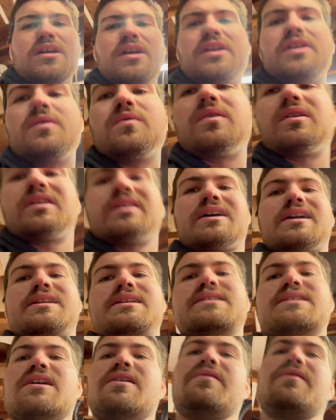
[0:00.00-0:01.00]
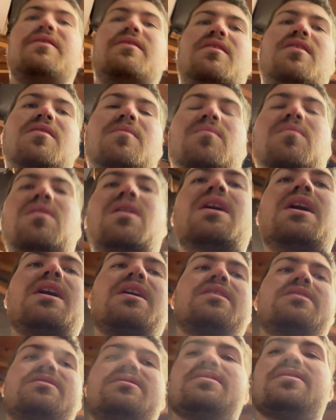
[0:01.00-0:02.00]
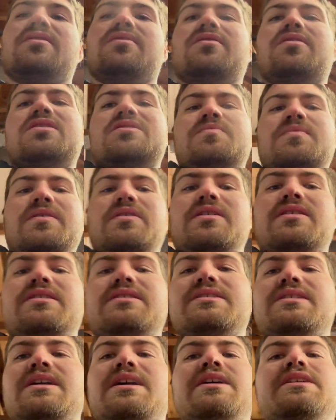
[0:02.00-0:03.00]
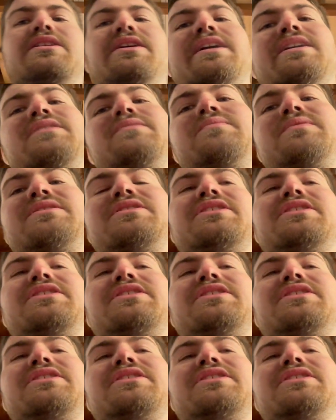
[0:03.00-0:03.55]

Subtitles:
You want a 97 and up block because the thrust bearing design has been